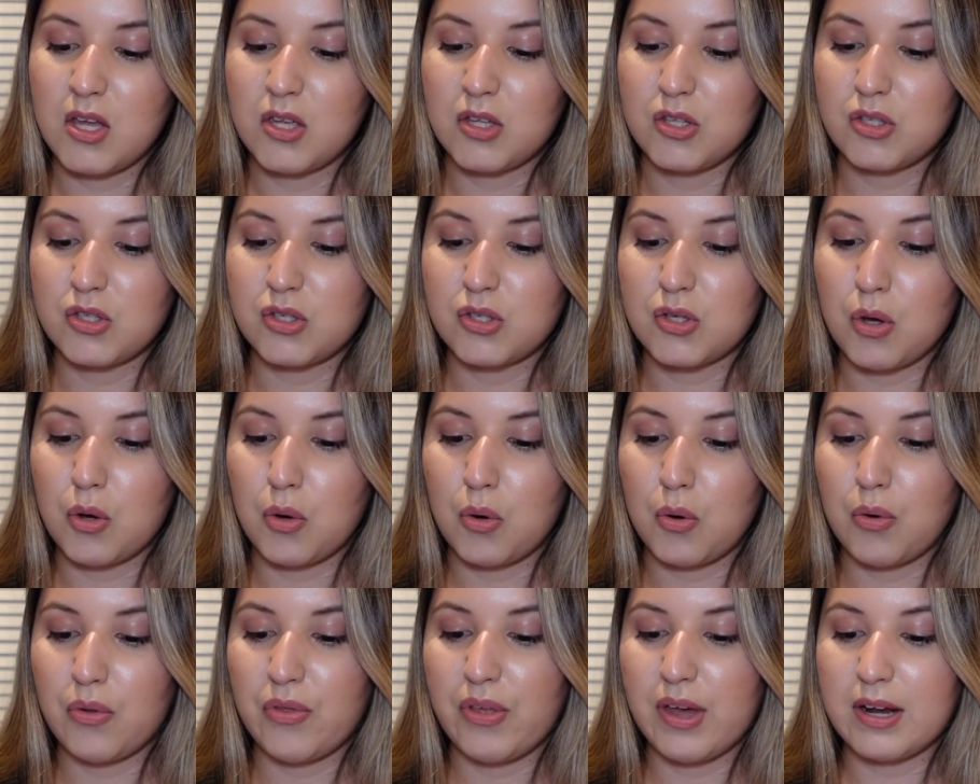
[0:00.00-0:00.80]

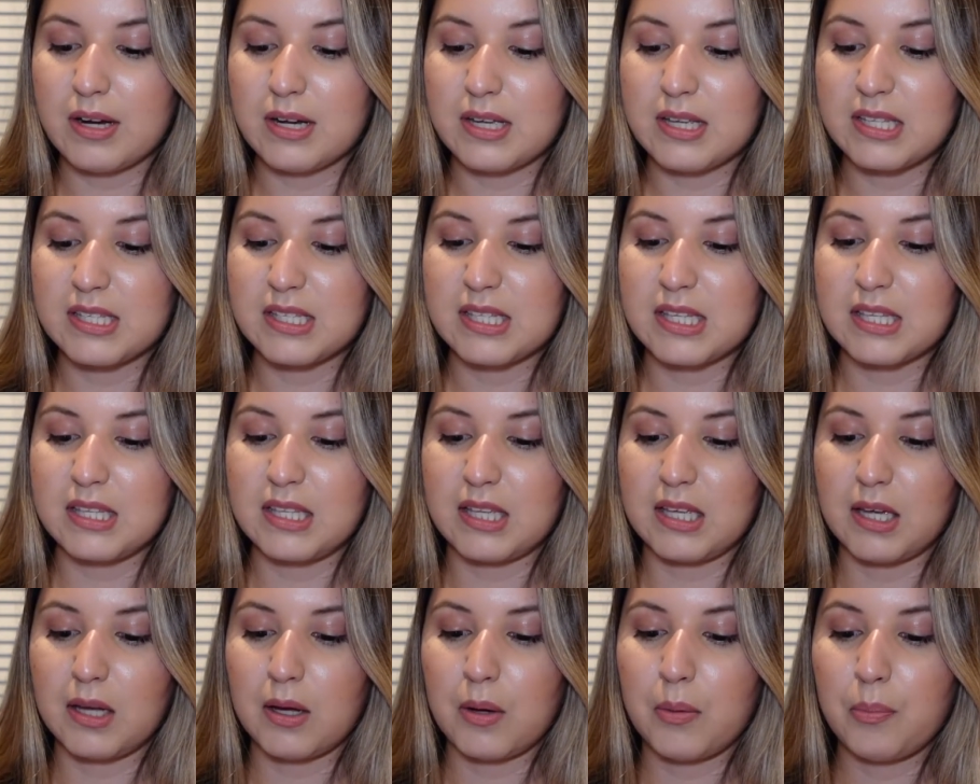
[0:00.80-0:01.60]
So that is
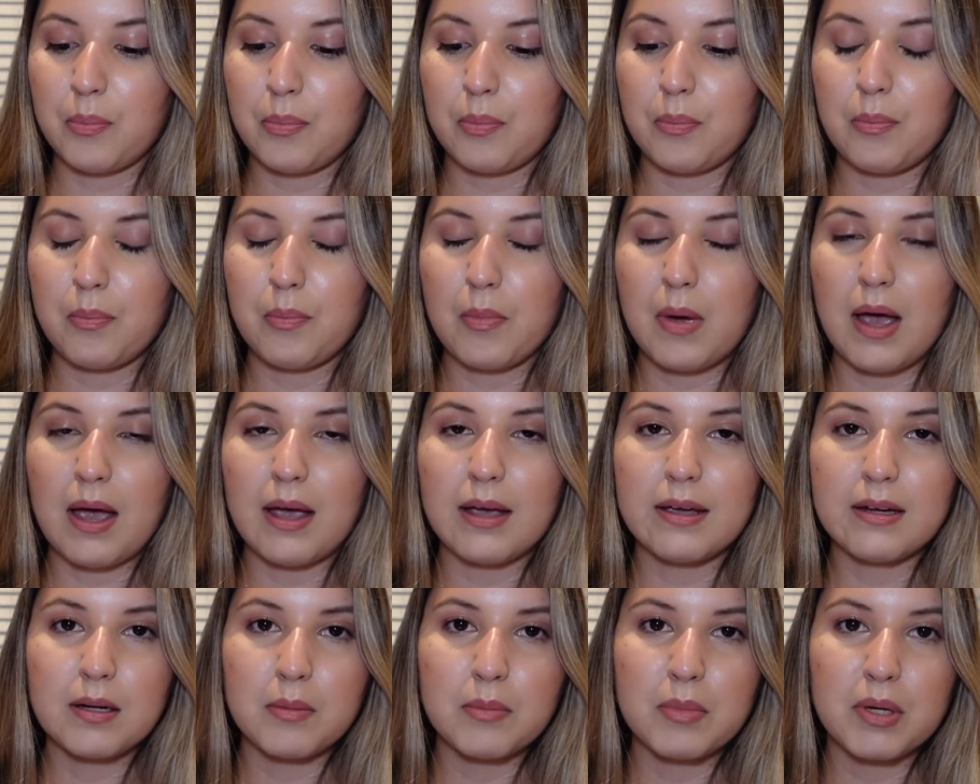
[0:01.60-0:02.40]
the
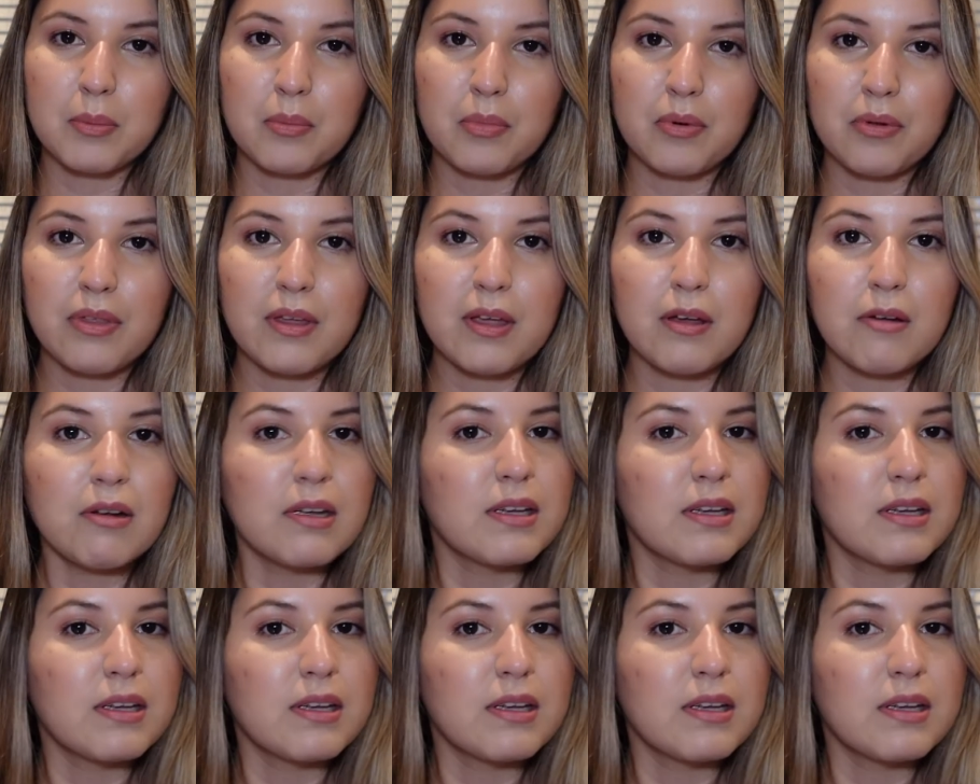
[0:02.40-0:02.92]
item number there